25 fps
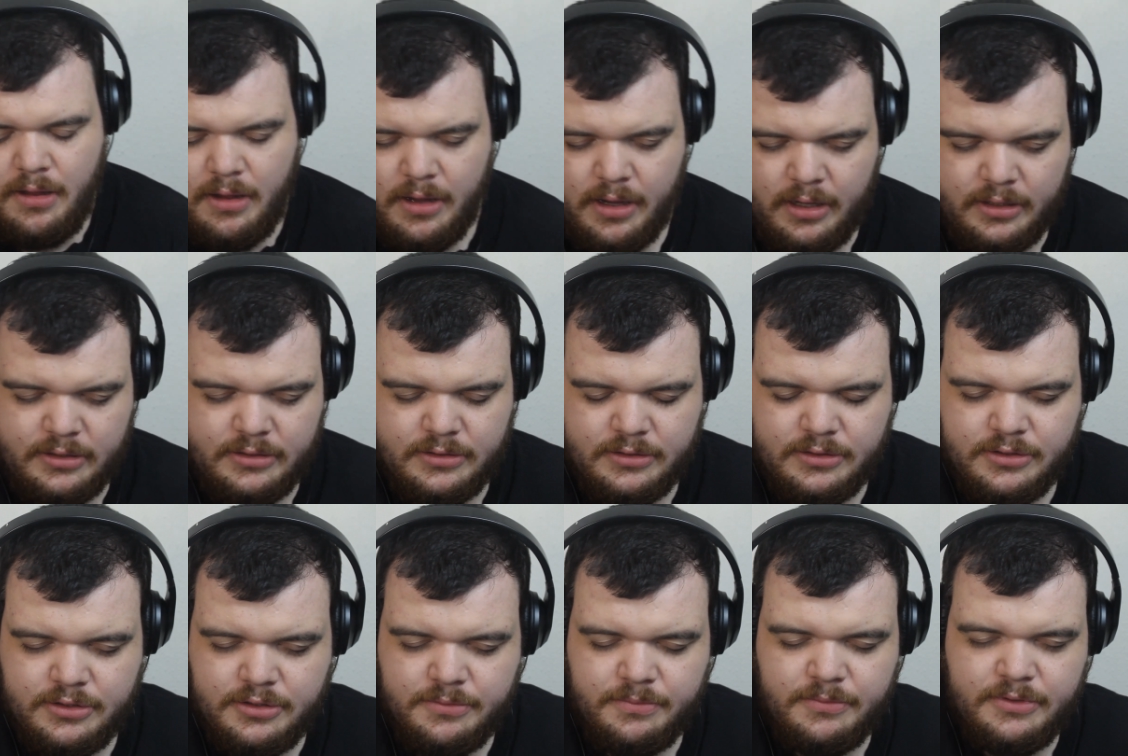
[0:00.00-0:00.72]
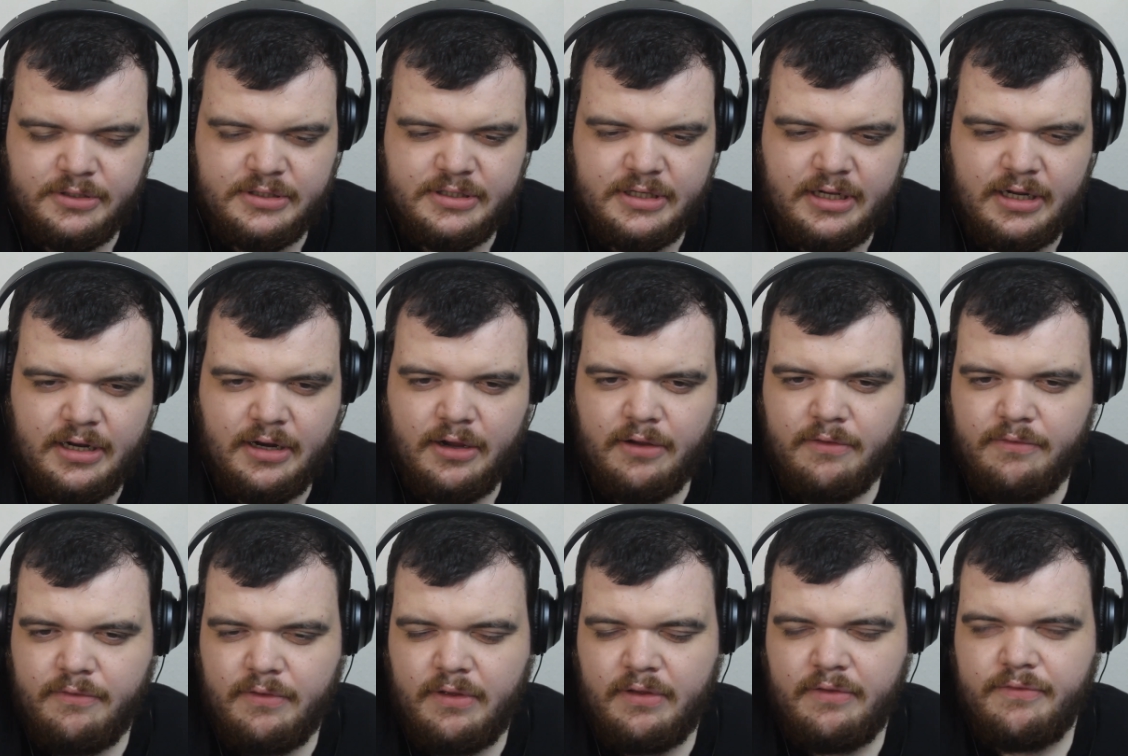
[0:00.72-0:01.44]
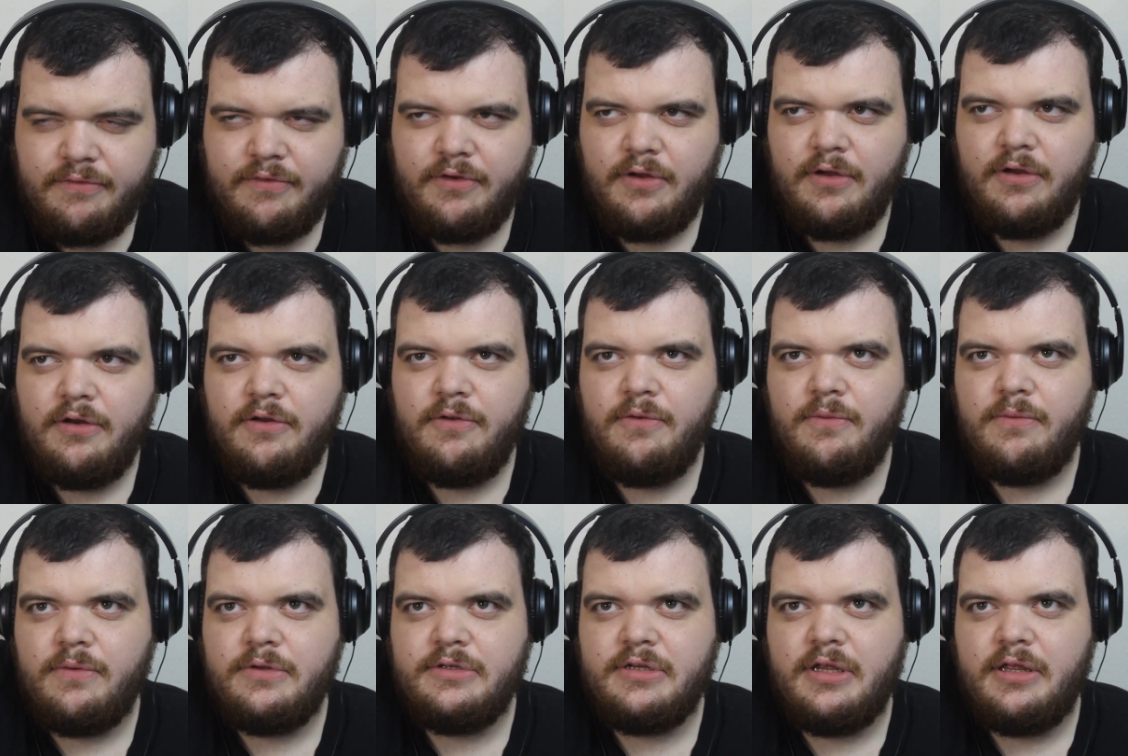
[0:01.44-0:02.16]
and someone said, I've forgotten who
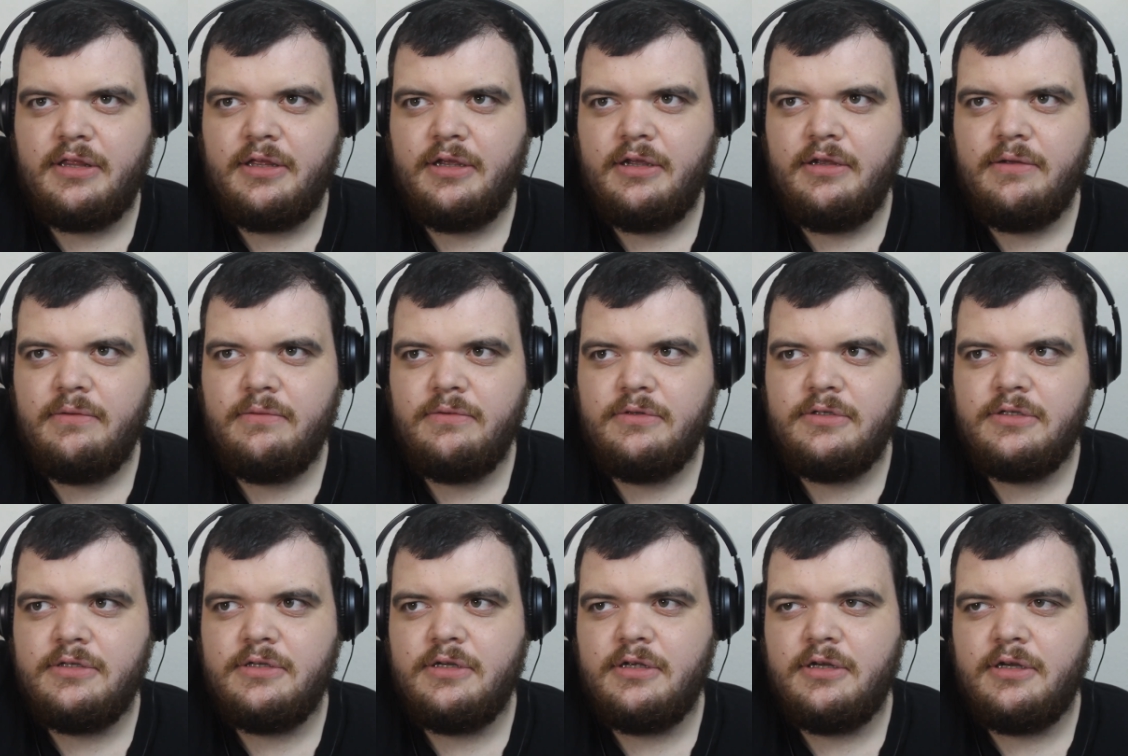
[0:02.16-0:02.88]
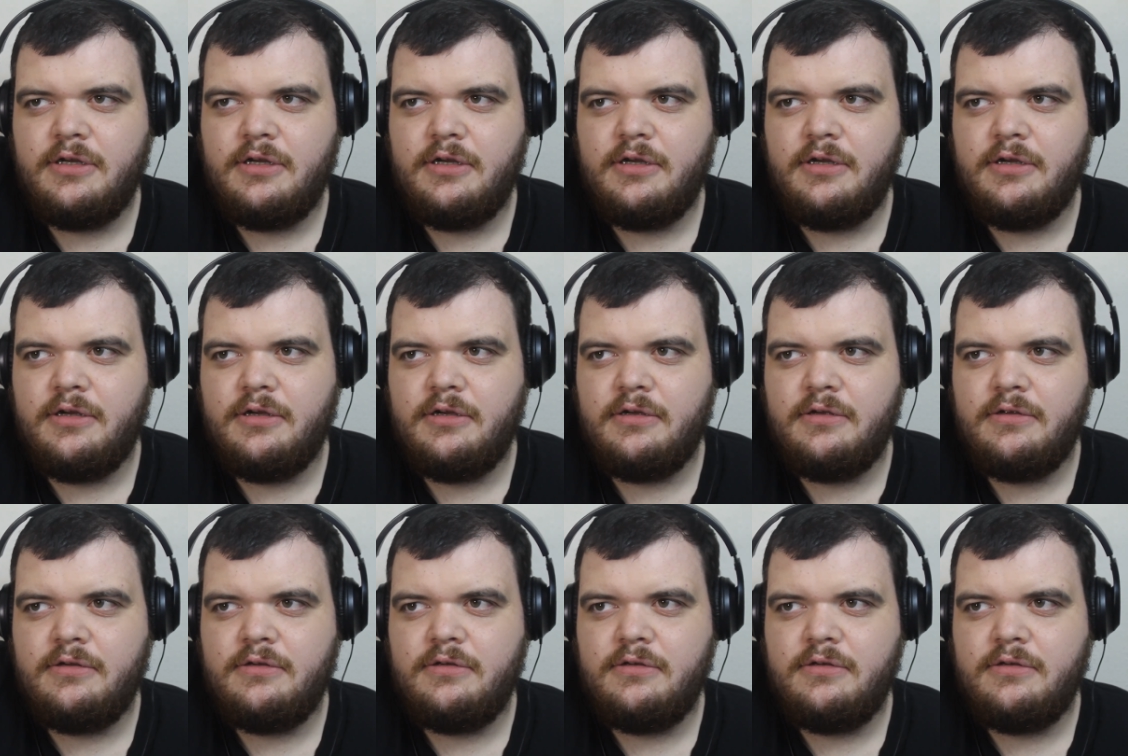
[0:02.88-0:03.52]
it was, I think it was uh,